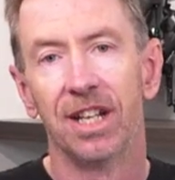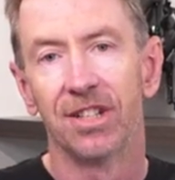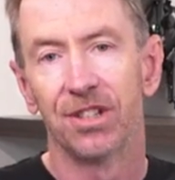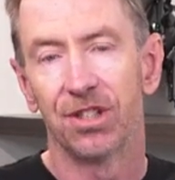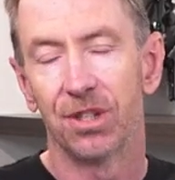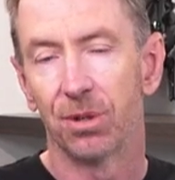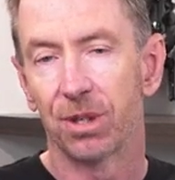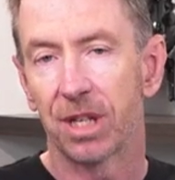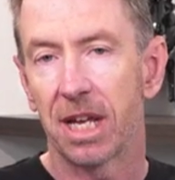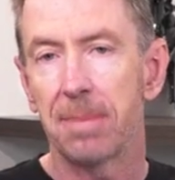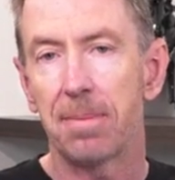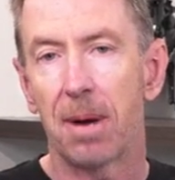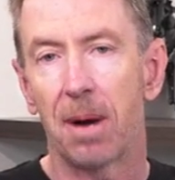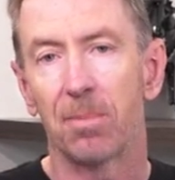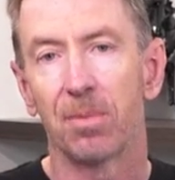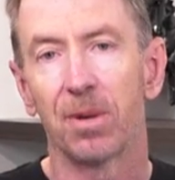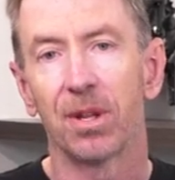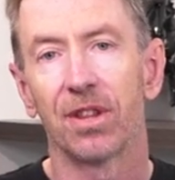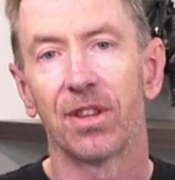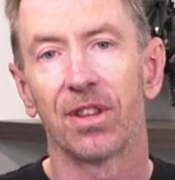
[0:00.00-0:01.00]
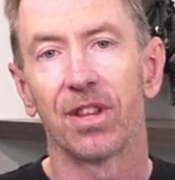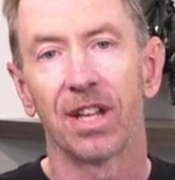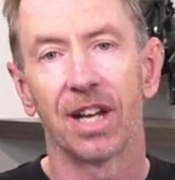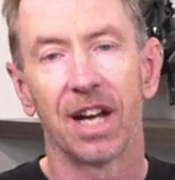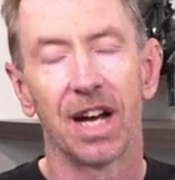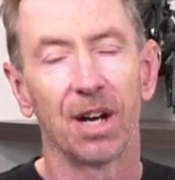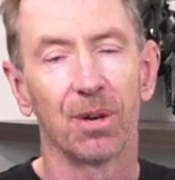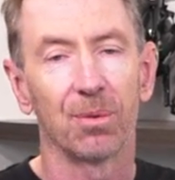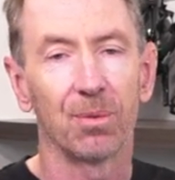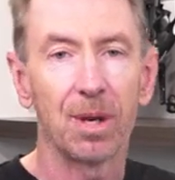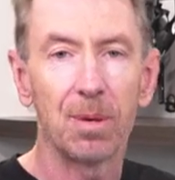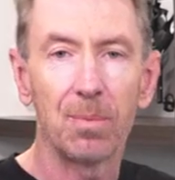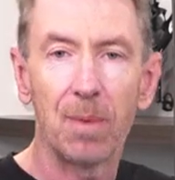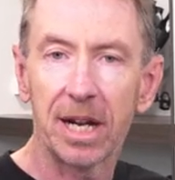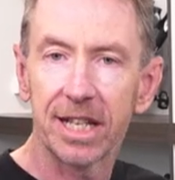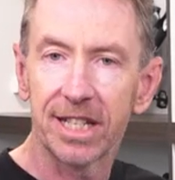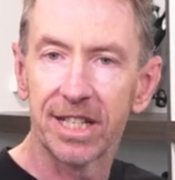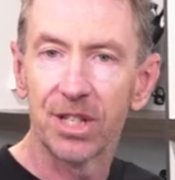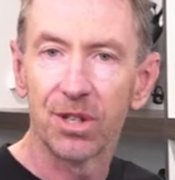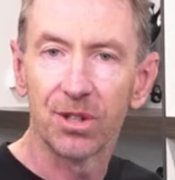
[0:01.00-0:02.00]
still keep up with
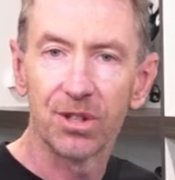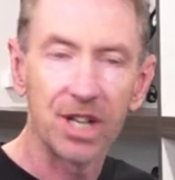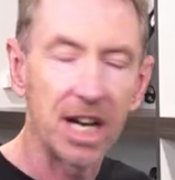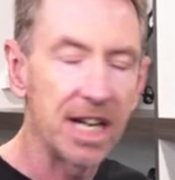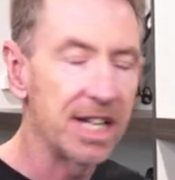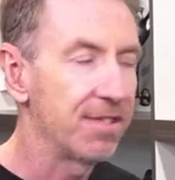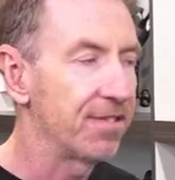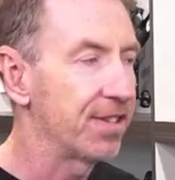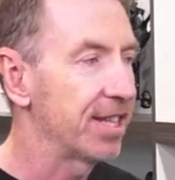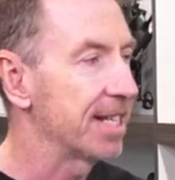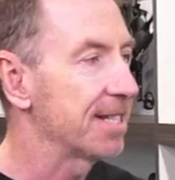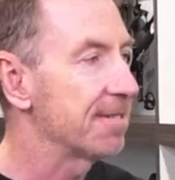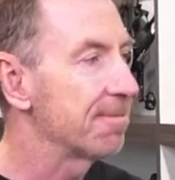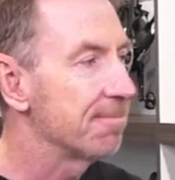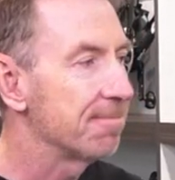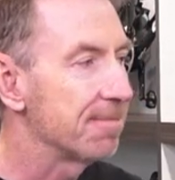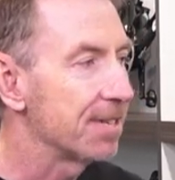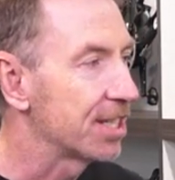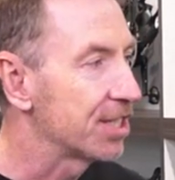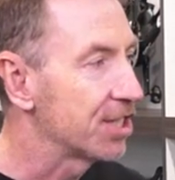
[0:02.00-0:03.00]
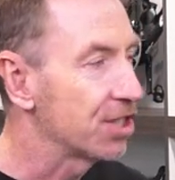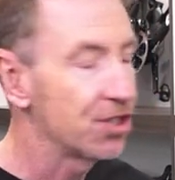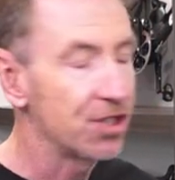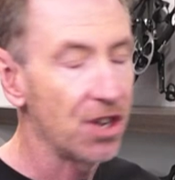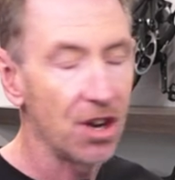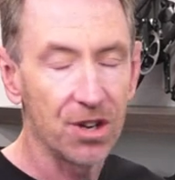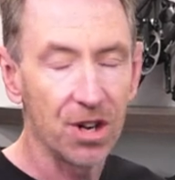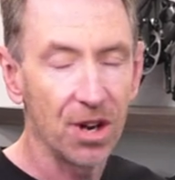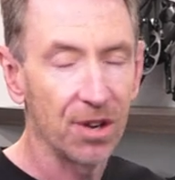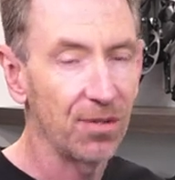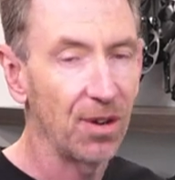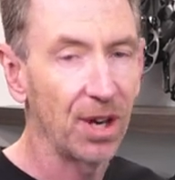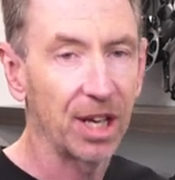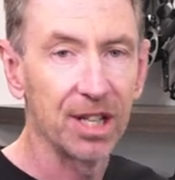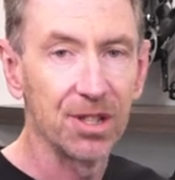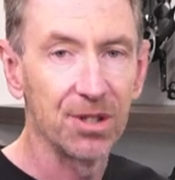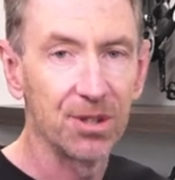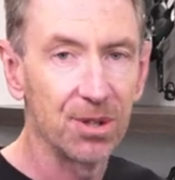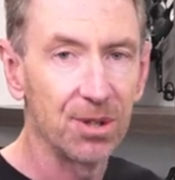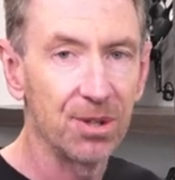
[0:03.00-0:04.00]
re-waxing your chain, if you think, I just don't know if I
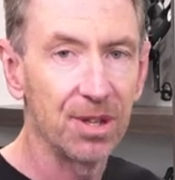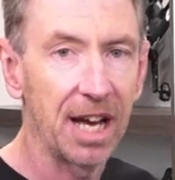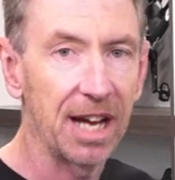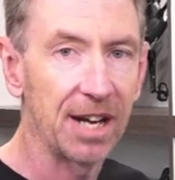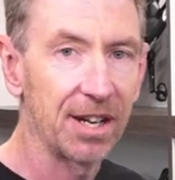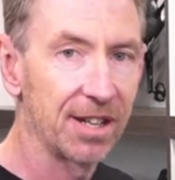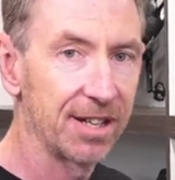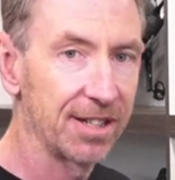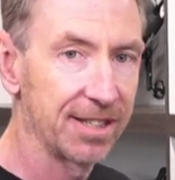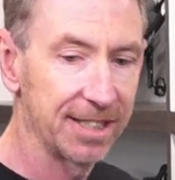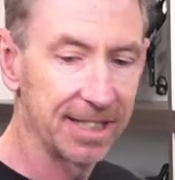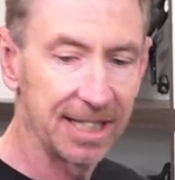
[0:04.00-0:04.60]
can do that,